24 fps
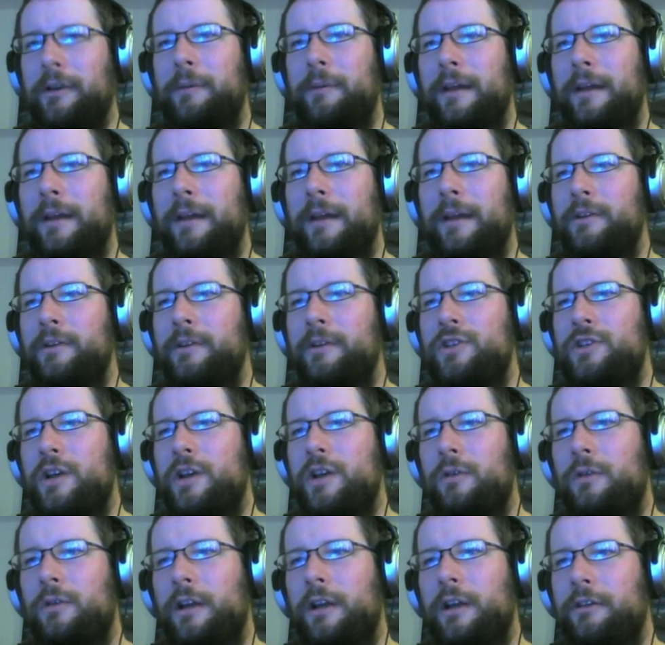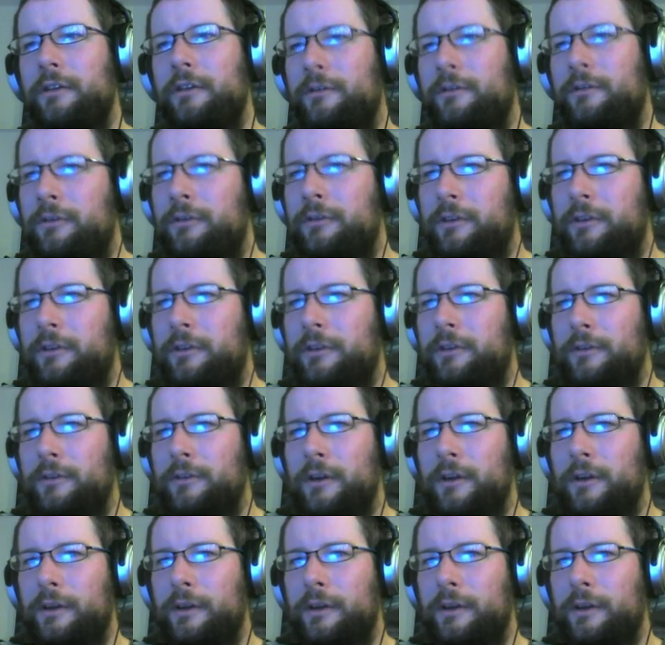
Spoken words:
but that was show 152 of the